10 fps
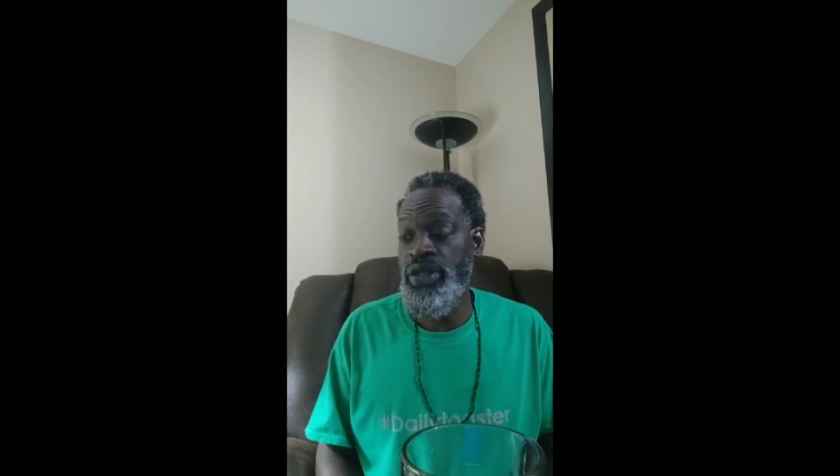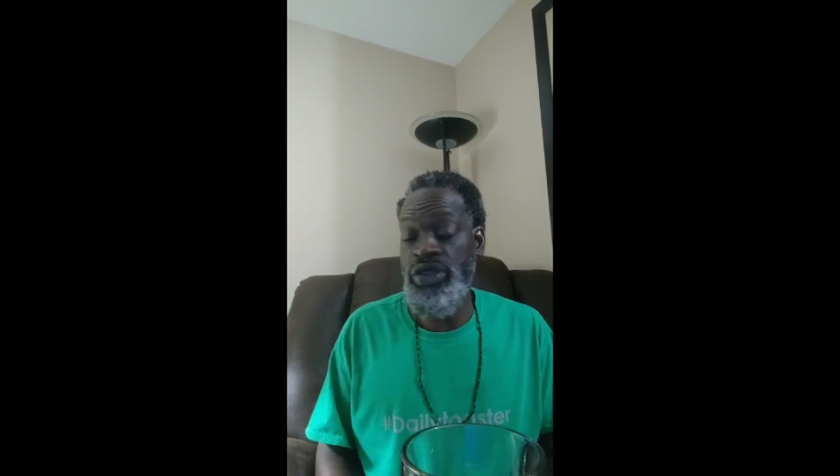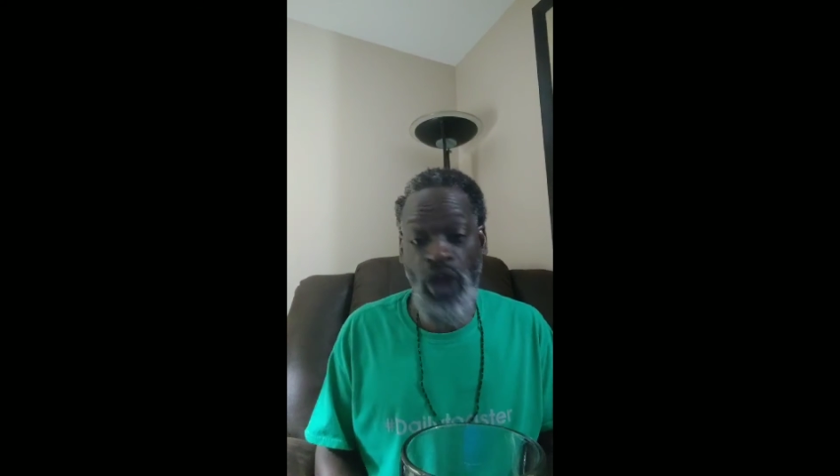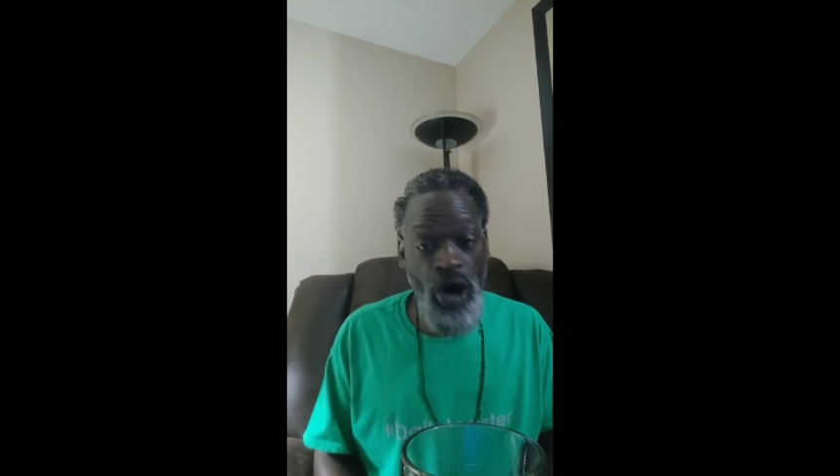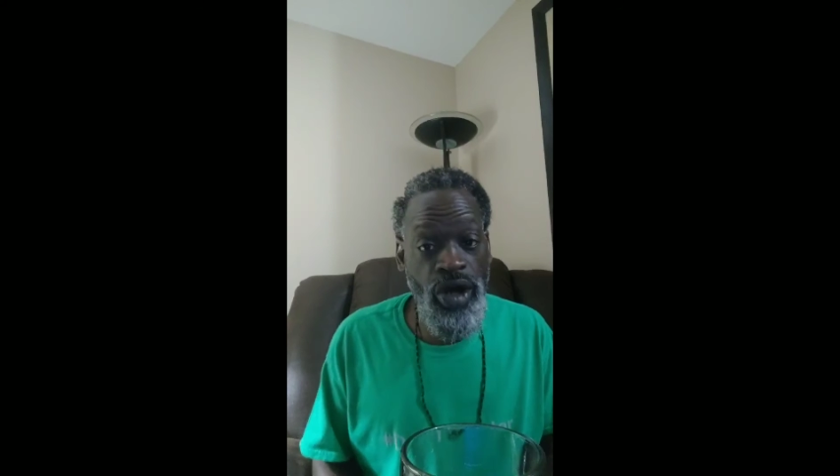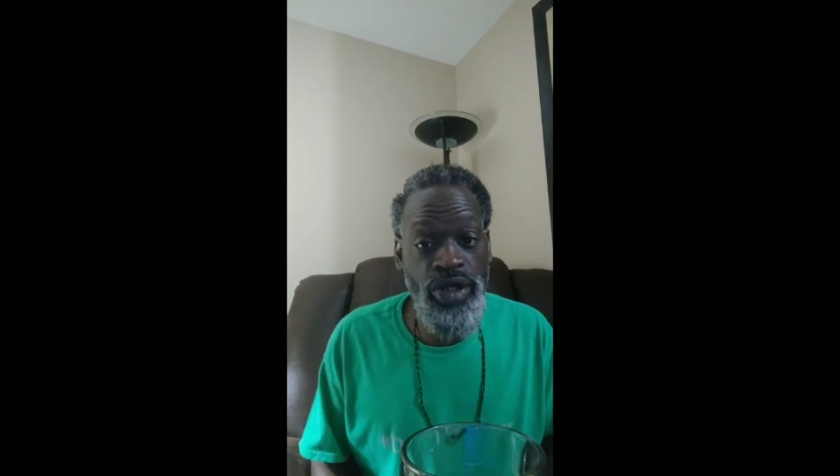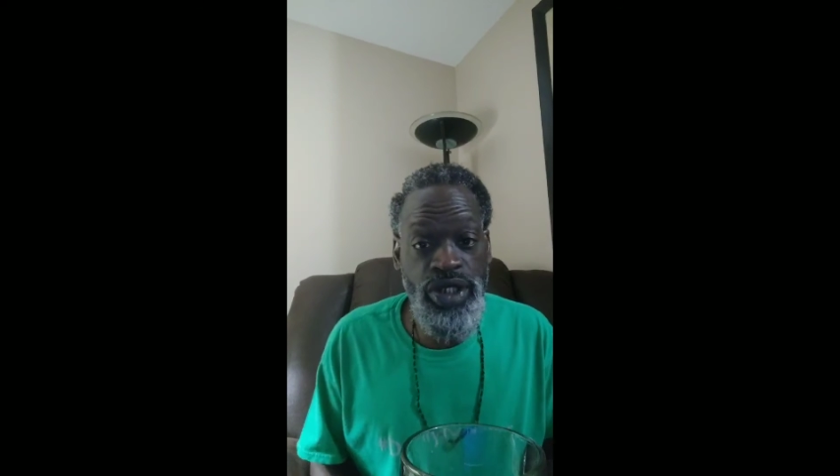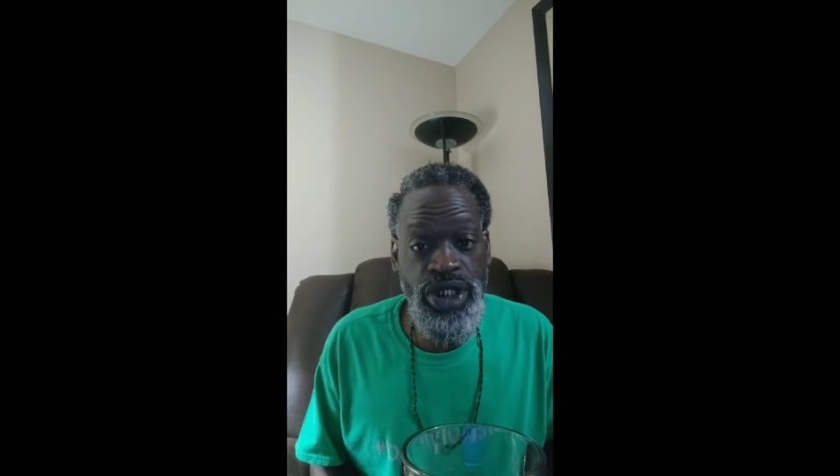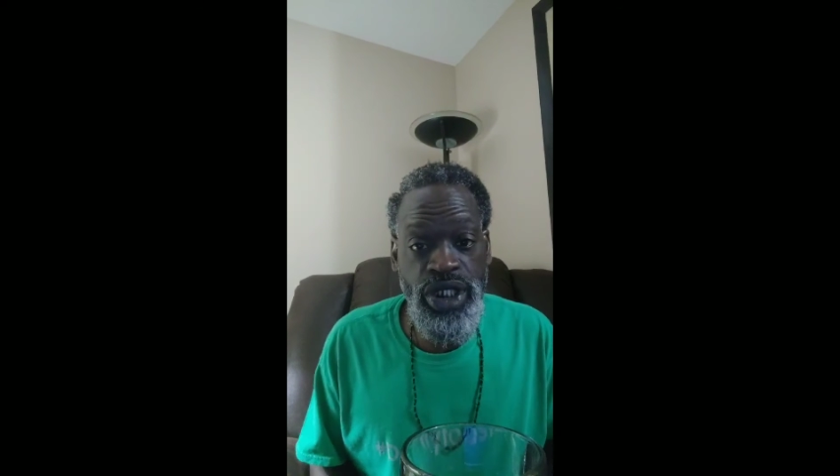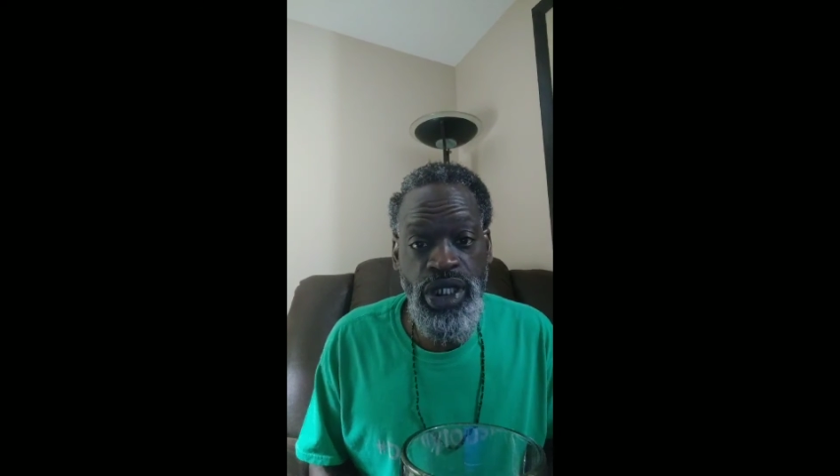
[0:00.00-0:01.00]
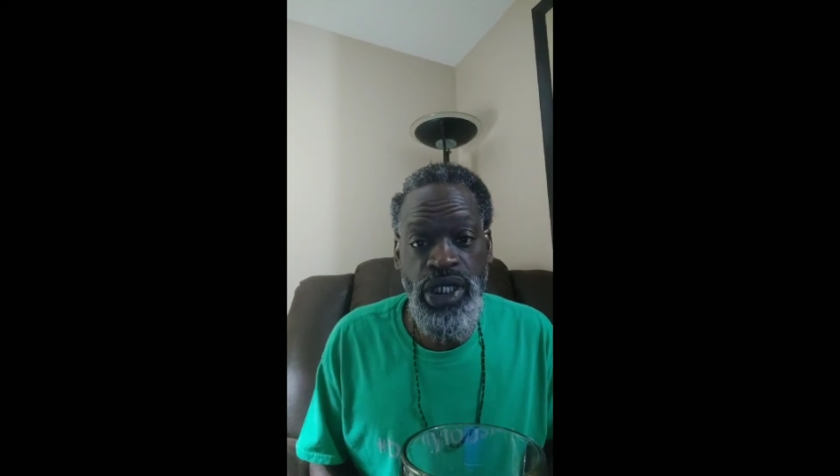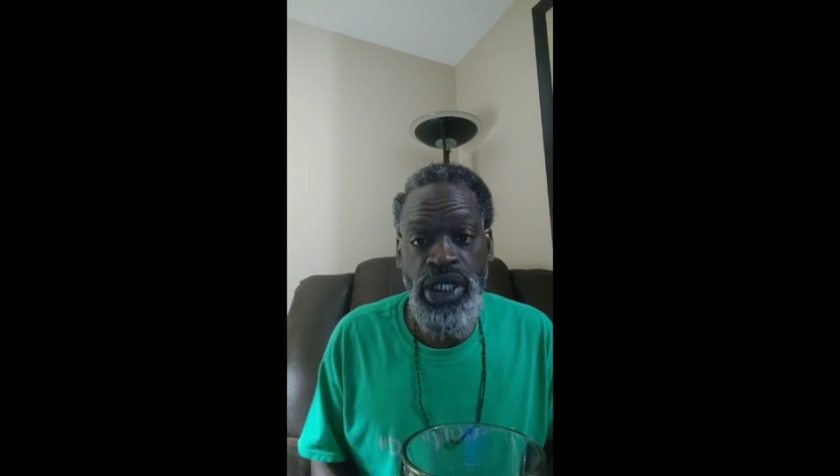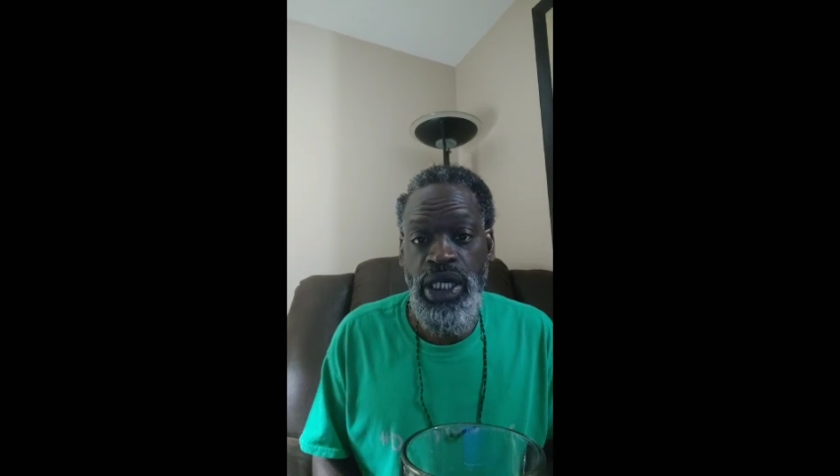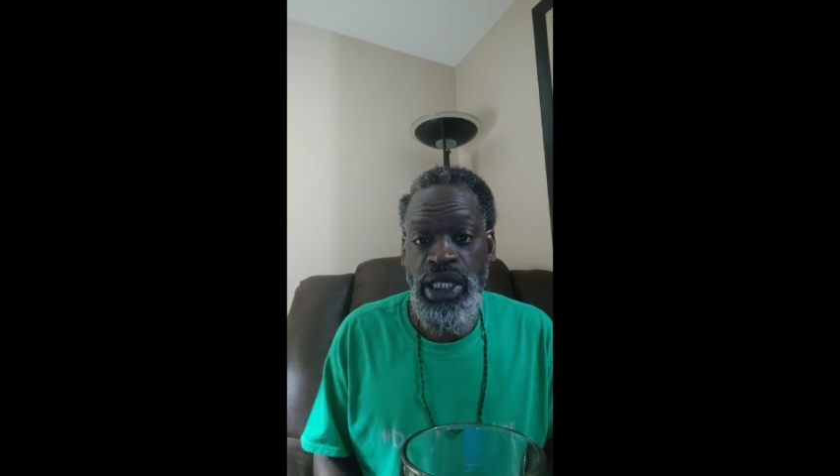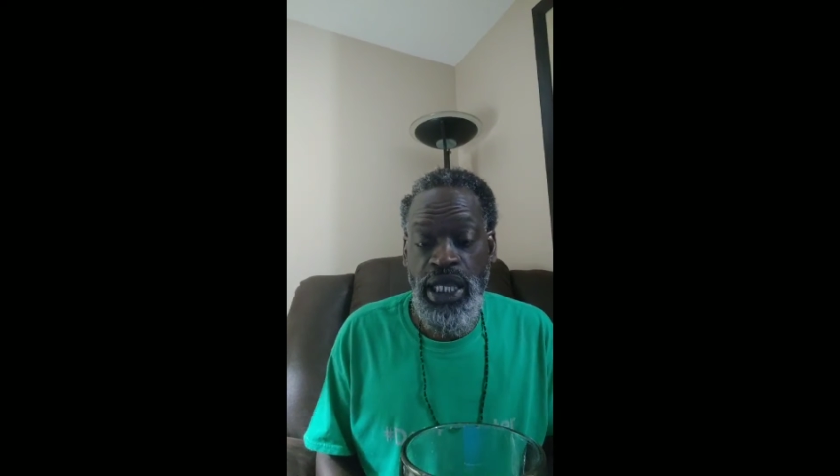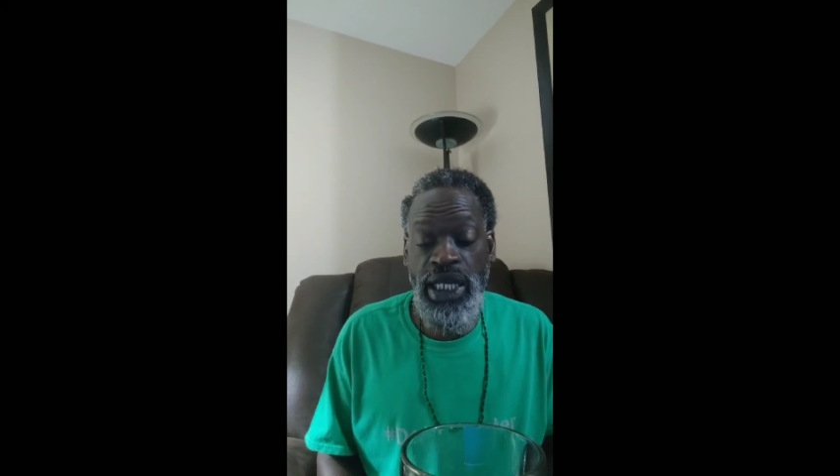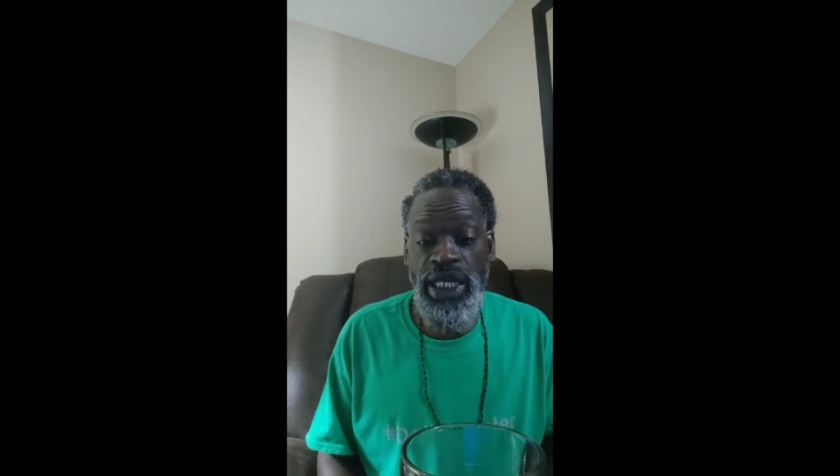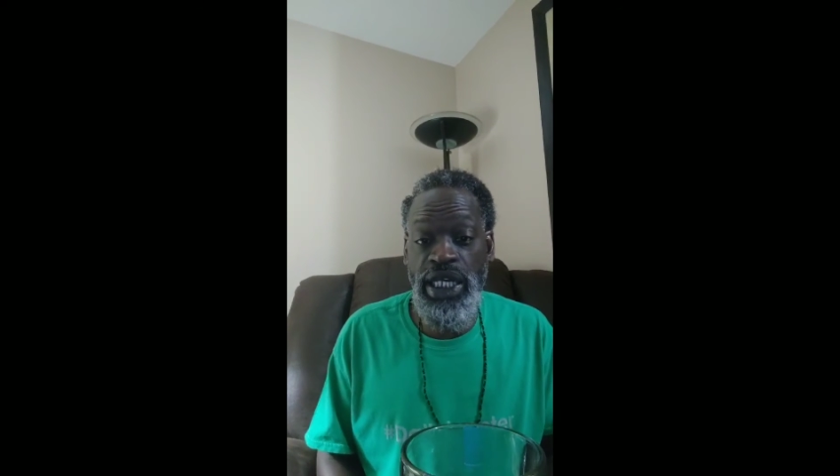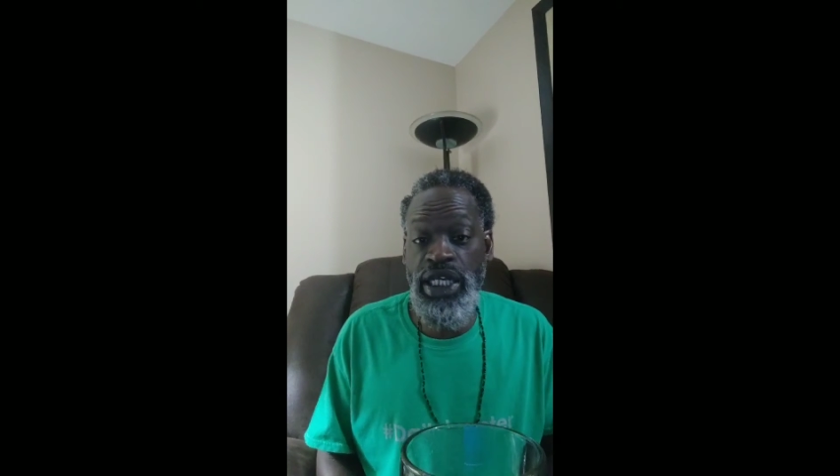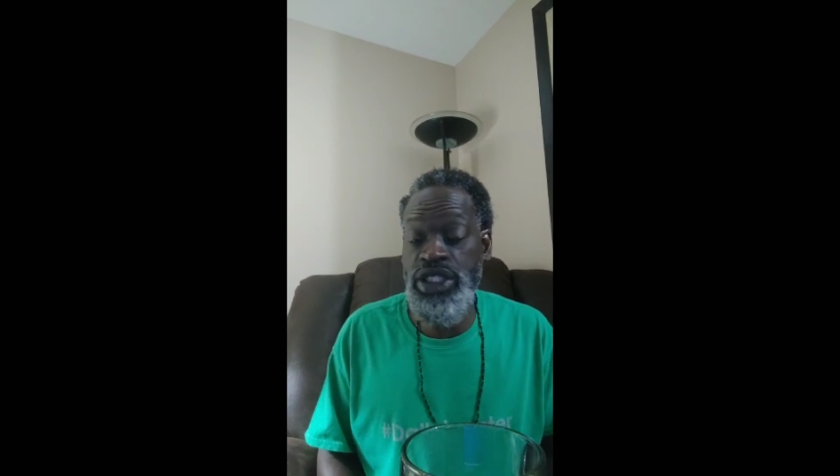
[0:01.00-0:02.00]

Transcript: thoughts that lead